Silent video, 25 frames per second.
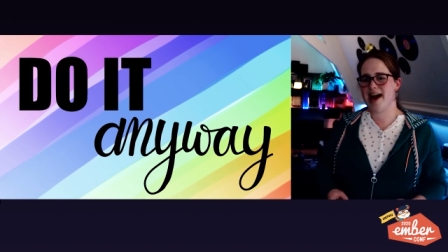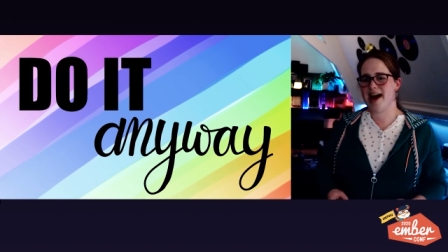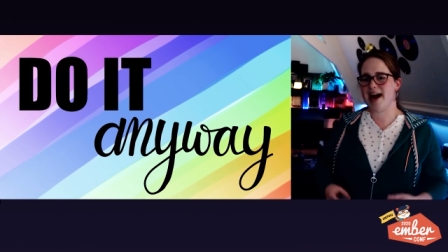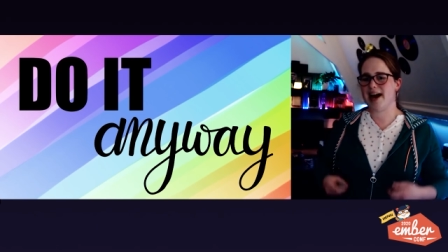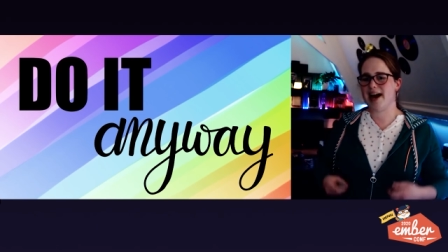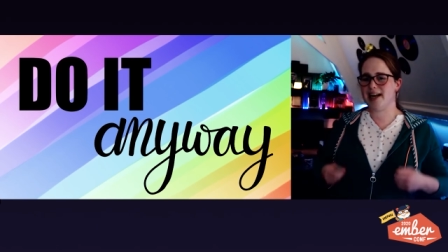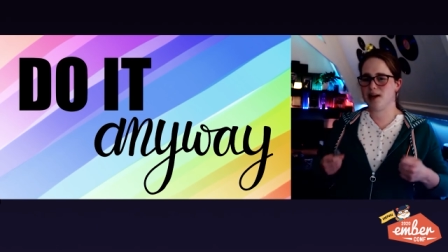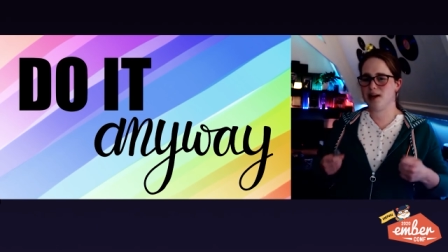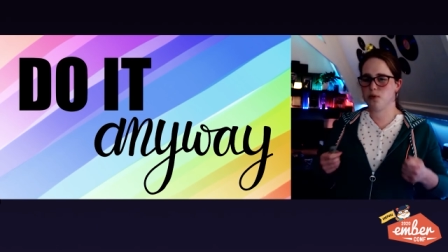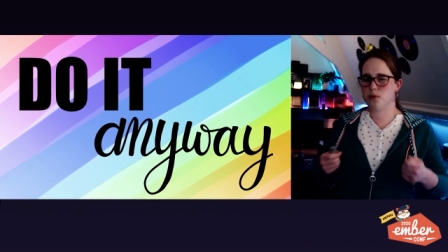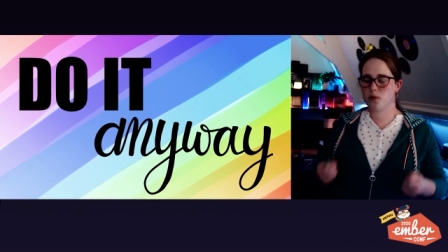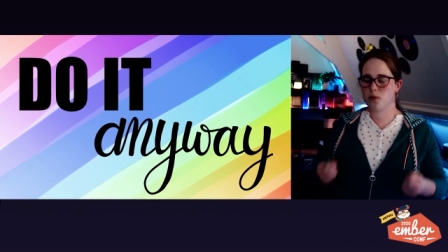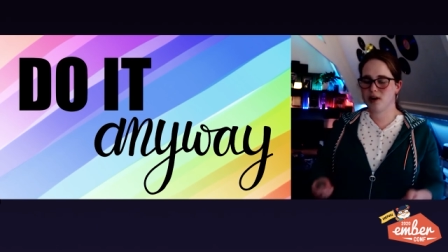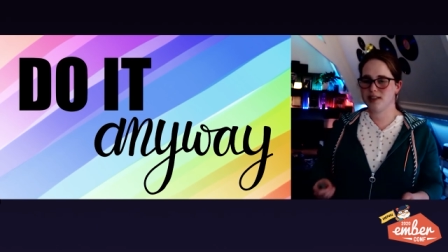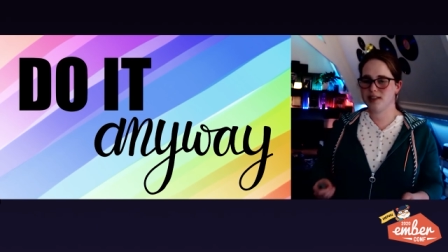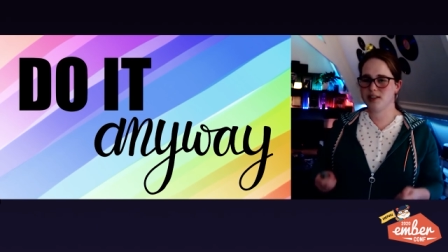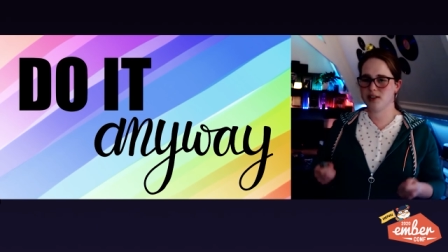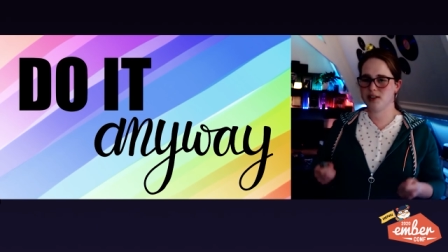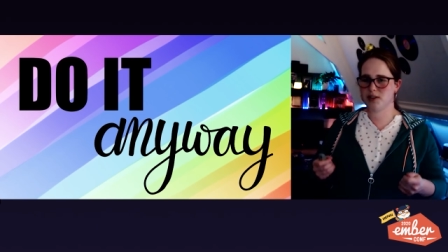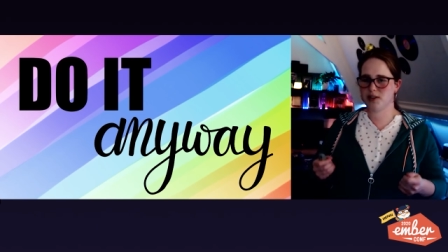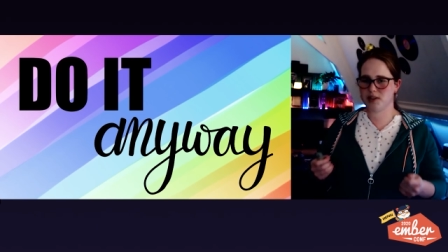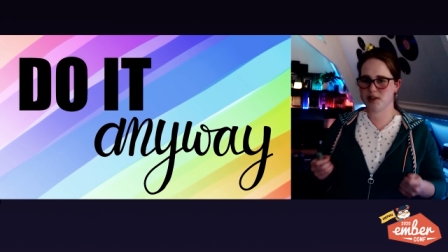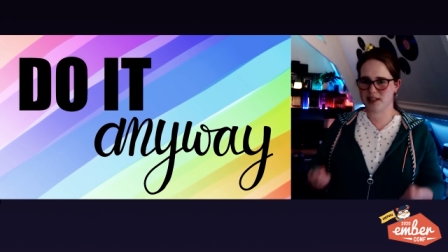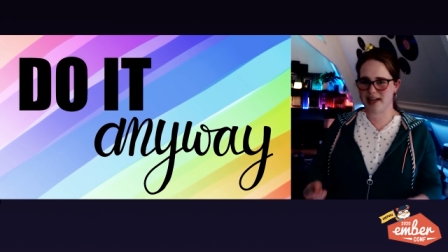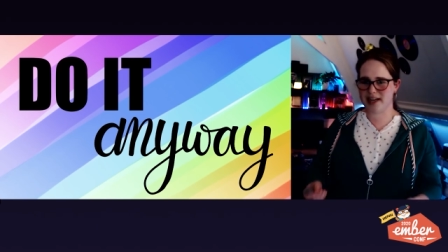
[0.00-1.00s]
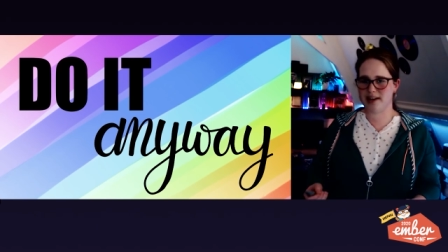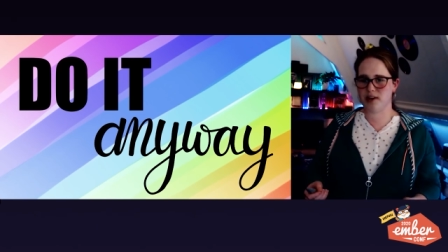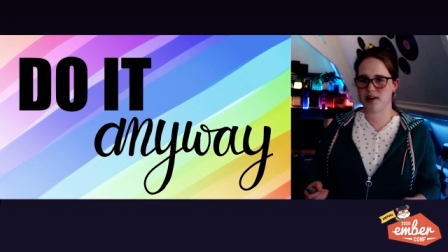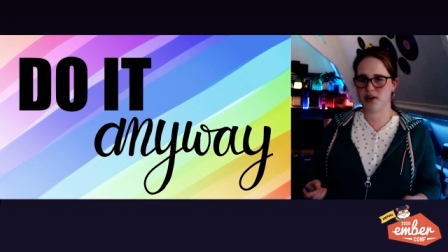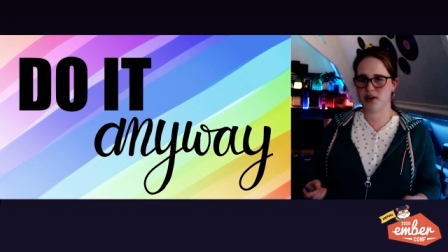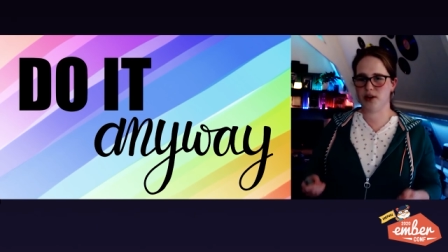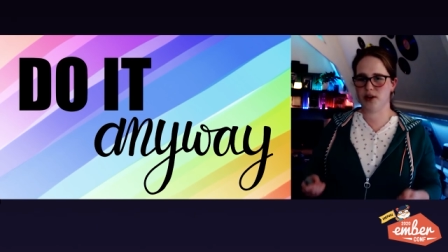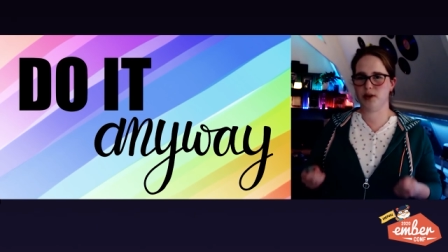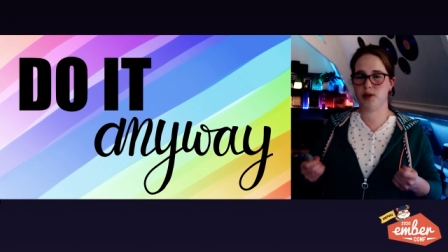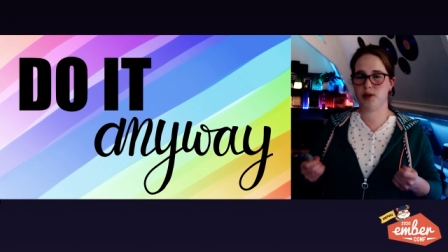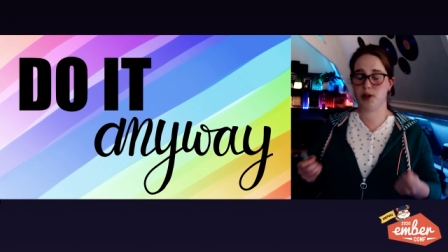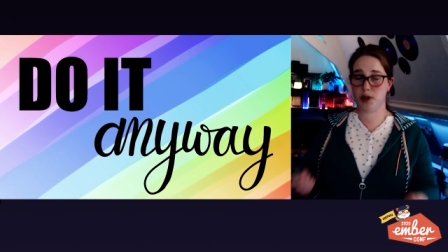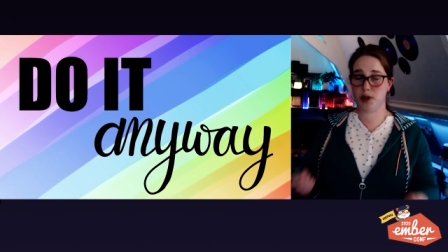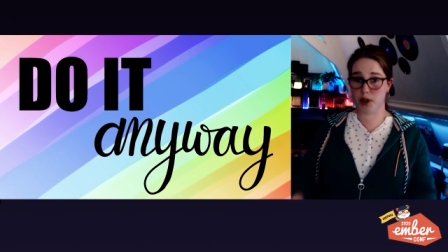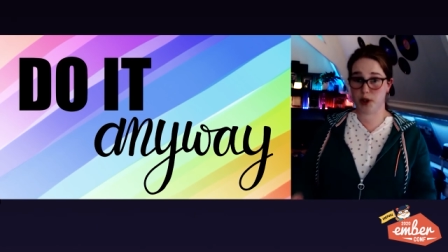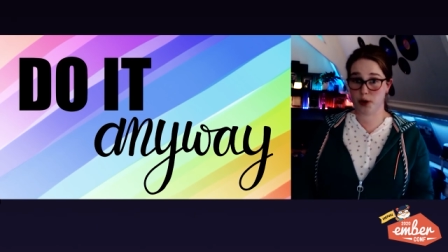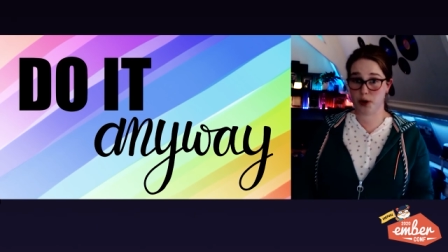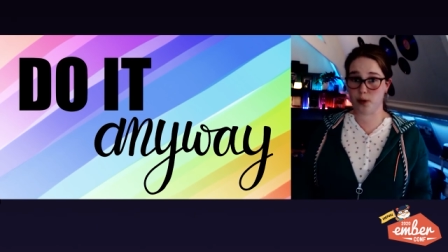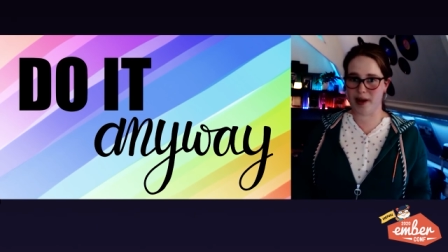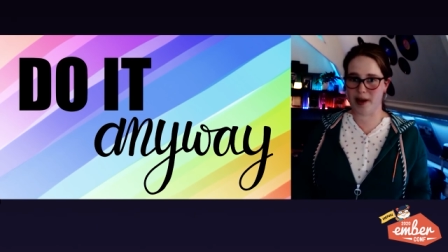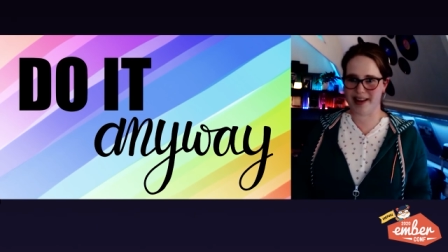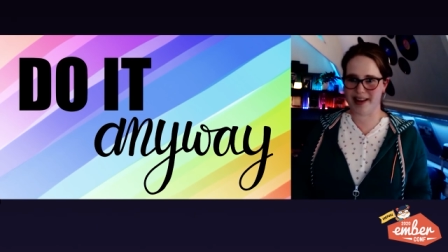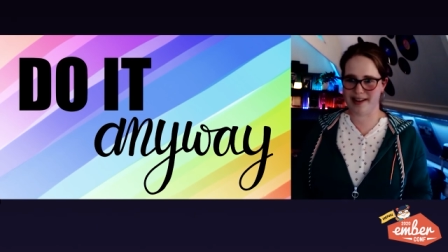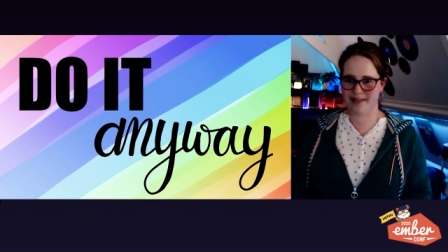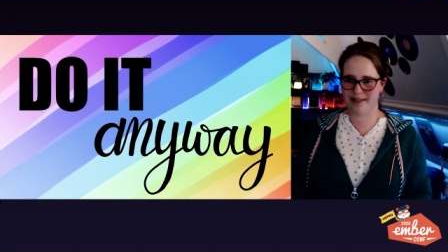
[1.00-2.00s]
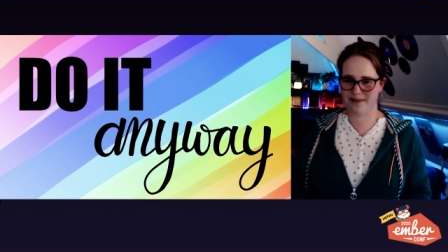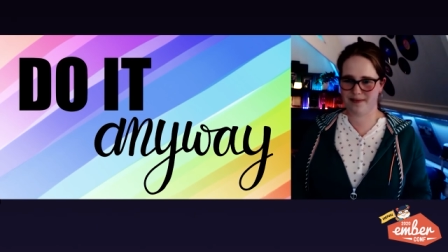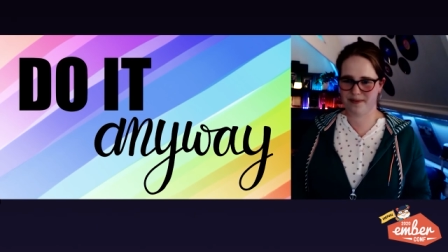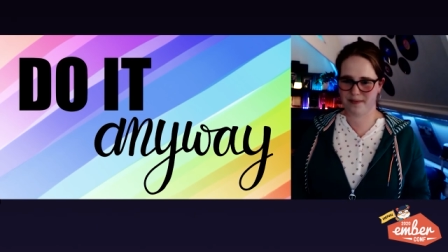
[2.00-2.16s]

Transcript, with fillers: And I want to tell you to do it.